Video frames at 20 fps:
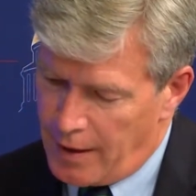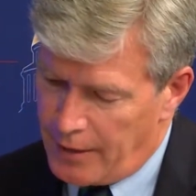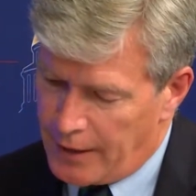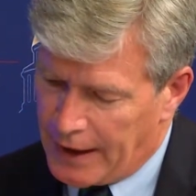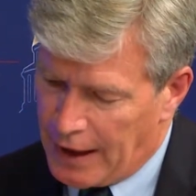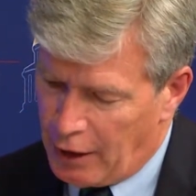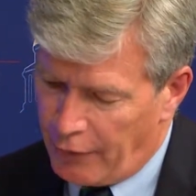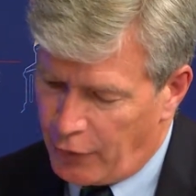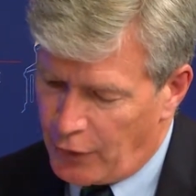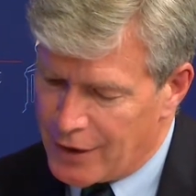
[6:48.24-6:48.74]
The
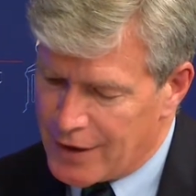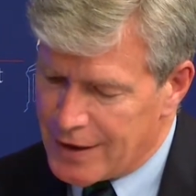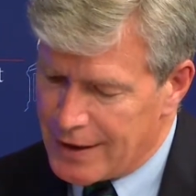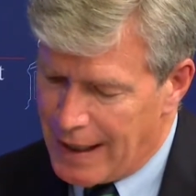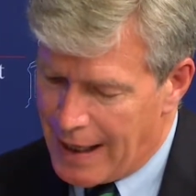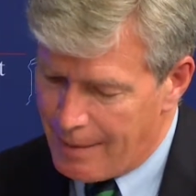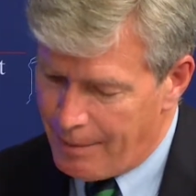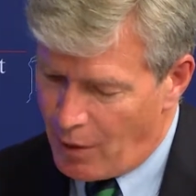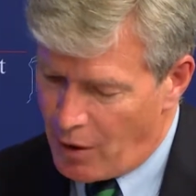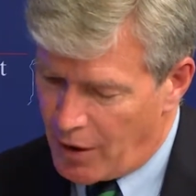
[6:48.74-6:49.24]
California's
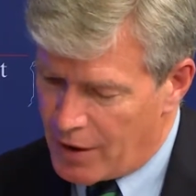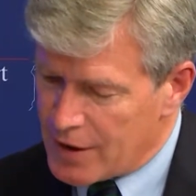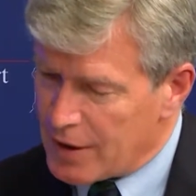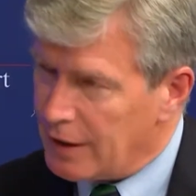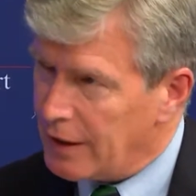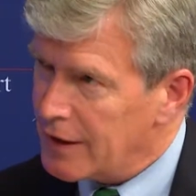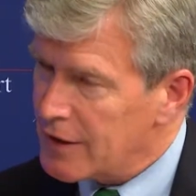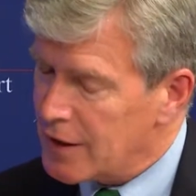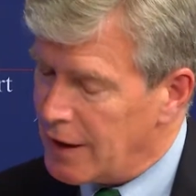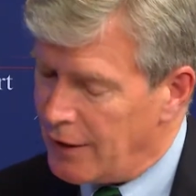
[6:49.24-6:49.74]
nonpartisan
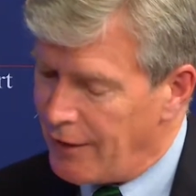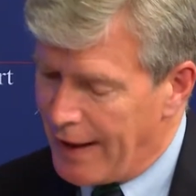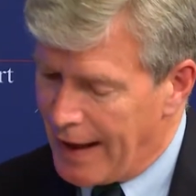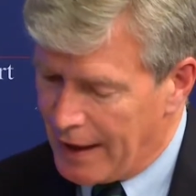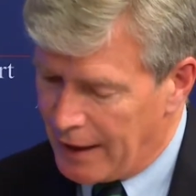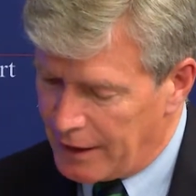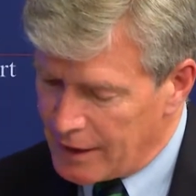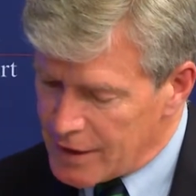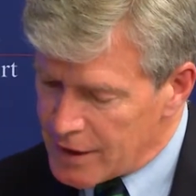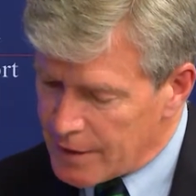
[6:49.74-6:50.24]
legislative
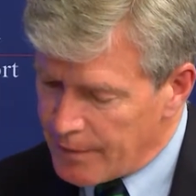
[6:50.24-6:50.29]
analyst.